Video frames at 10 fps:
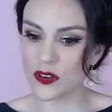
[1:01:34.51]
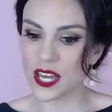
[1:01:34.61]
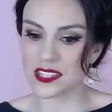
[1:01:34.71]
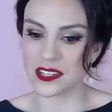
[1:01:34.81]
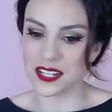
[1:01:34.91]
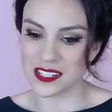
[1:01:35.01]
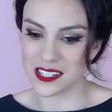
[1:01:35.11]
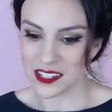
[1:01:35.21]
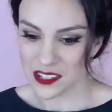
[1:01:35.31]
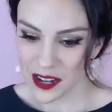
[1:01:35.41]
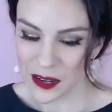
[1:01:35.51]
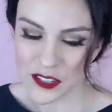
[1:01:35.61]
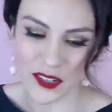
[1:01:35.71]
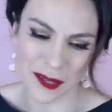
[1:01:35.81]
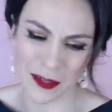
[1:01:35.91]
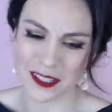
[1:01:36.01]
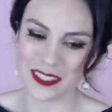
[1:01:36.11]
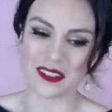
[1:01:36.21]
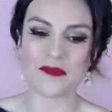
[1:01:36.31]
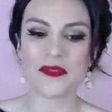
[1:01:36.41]
Oh yeah, Sunday is Easter. I always forget about
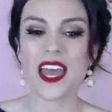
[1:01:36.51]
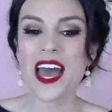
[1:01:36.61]
Easter.